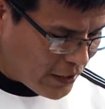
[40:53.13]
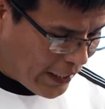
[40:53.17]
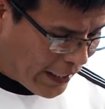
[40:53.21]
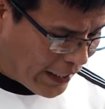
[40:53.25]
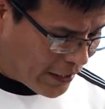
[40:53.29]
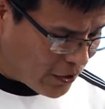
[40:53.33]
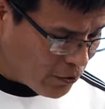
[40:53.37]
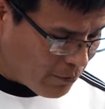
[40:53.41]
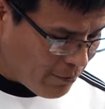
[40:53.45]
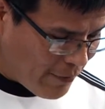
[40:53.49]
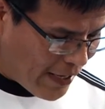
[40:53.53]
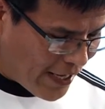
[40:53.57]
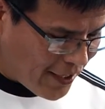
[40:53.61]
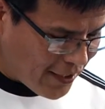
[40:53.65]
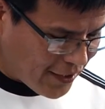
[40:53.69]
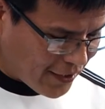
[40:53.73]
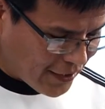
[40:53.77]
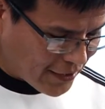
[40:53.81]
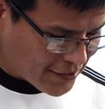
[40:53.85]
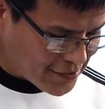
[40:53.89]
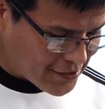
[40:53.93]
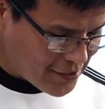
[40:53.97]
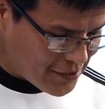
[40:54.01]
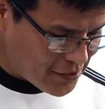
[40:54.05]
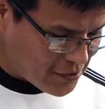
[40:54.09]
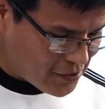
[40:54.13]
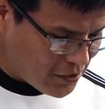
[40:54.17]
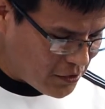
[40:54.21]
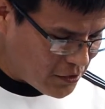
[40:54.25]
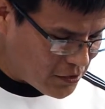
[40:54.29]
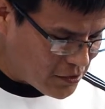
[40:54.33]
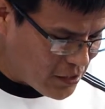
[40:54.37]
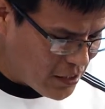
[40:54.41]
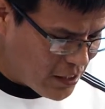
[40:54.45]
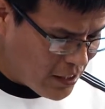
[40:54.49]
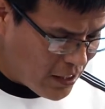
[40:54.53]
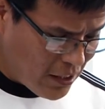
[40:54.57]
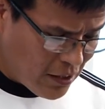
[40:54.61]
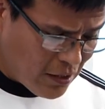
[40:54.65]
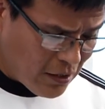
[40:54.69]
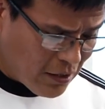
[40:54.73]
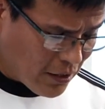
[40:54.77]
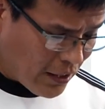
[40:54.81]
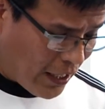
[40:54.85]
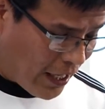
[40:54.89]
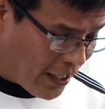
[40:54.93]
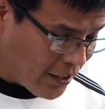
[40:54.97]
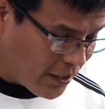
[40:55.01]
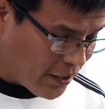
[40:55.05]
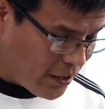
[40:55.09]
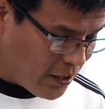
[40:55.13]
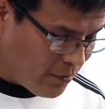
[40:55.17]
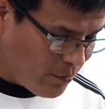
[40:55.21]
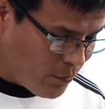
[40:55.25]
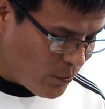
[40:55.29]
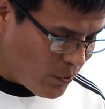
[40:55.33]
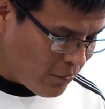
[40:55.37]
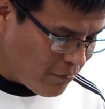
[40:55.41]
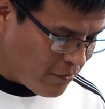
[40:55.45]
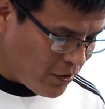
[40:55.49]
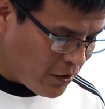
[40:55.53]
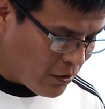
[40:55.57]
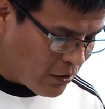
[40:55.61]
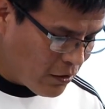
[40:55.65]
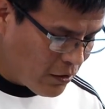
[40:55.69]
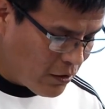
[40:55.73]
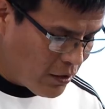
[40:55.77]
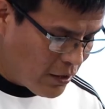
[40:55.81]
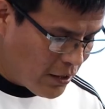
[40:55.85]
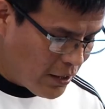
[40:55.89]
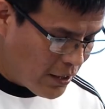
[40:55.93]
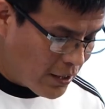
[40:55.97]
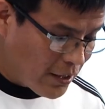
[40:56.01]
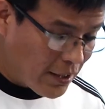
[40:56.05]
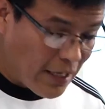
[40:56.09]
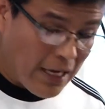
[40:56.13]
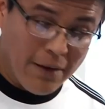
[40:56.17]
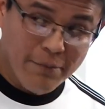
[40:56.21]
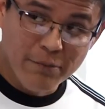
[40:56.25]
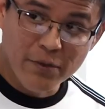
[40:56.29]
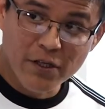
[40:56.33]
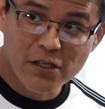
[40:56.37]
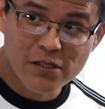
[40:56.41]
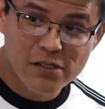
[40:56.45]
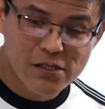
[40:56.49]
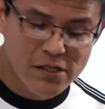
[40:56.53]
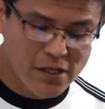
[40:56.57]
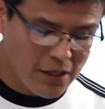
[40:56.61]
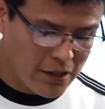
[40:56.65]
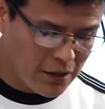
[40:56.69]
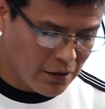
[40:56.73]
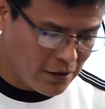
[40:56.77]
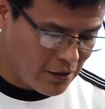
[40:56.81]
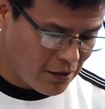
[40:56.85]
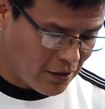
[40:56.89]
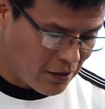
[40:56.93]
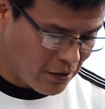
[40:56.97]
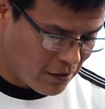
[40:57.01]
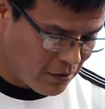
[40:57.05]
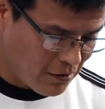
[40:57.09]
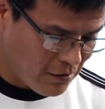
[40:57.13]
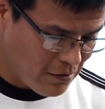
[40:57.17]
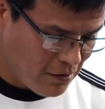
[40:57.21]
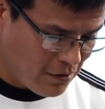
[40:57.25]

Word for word: A nomadic existence. Gotta keep moving. Can't be a sitting duck.